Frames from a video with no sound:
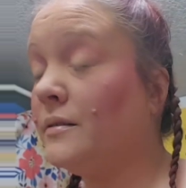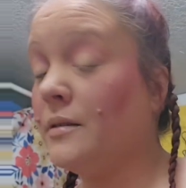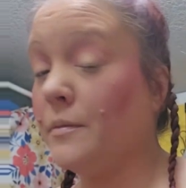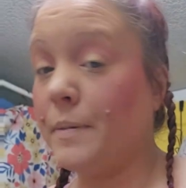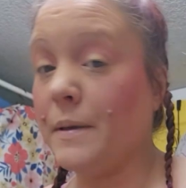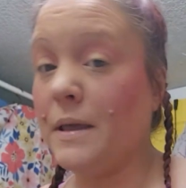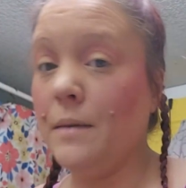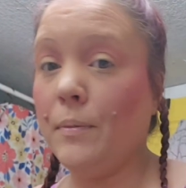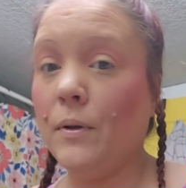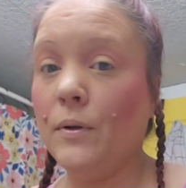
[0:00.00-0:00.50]
the
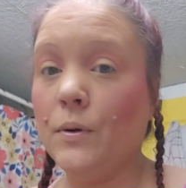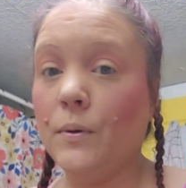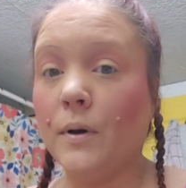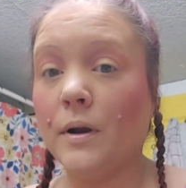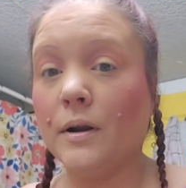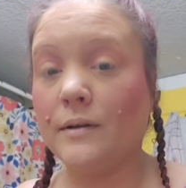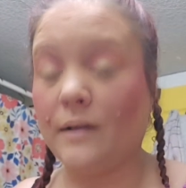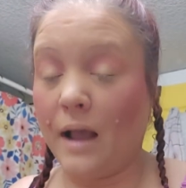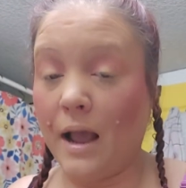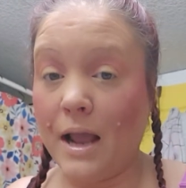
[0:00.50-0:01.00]
people who
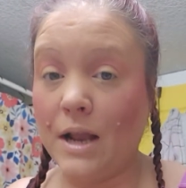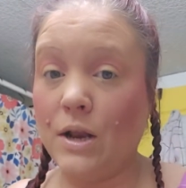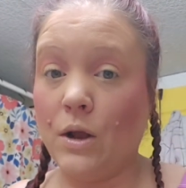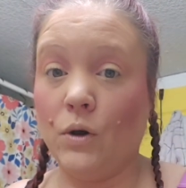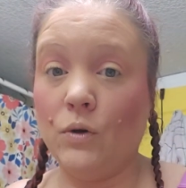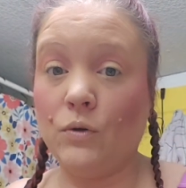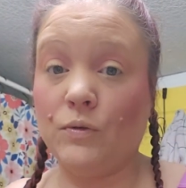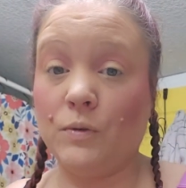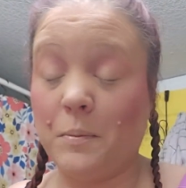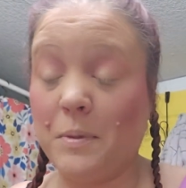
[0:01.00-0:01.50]
are
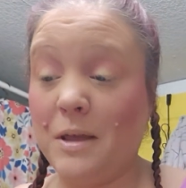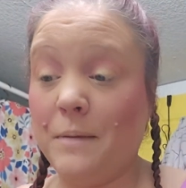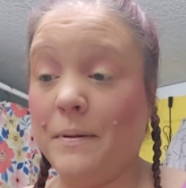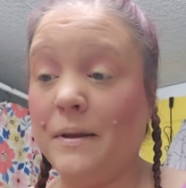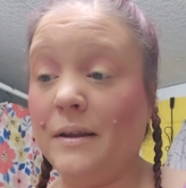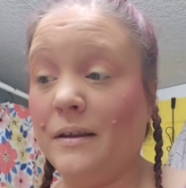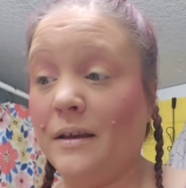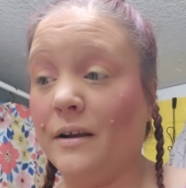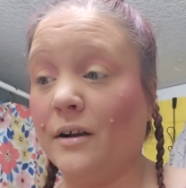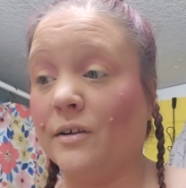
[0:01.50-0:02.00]
diagnosed with
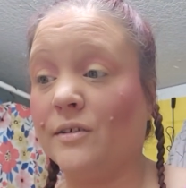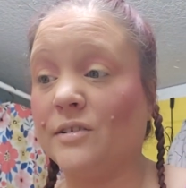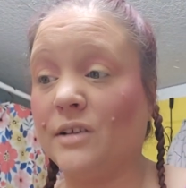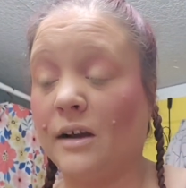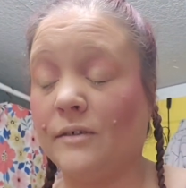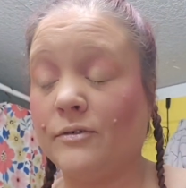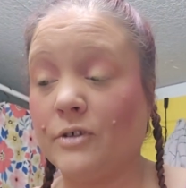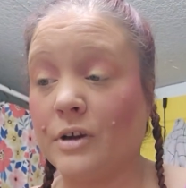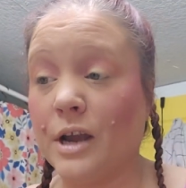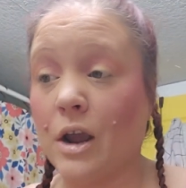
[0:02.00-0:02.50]
BPD are
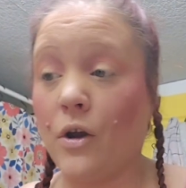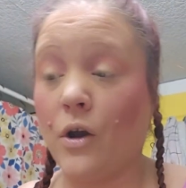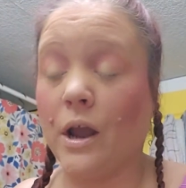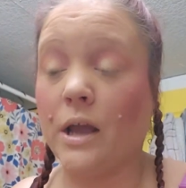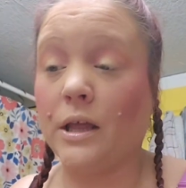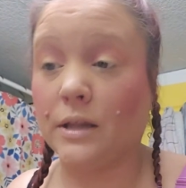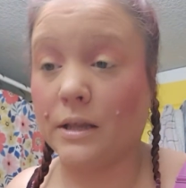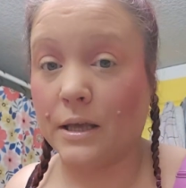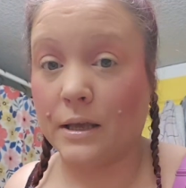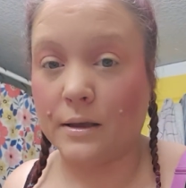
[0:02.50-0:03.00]
suffering
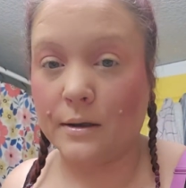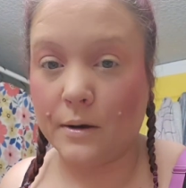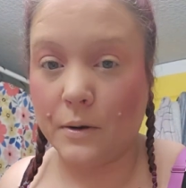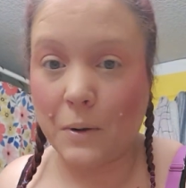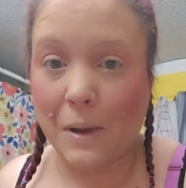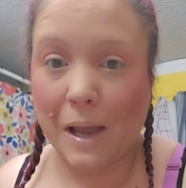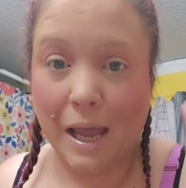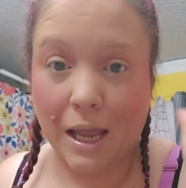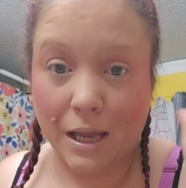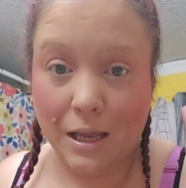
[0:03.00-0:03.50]
greatly,
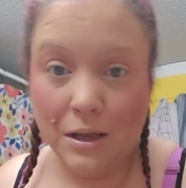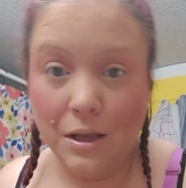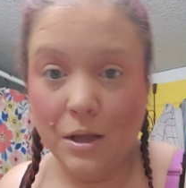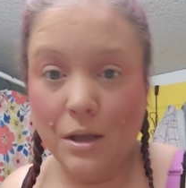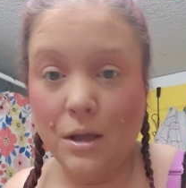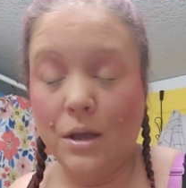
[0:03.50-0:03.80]
okay?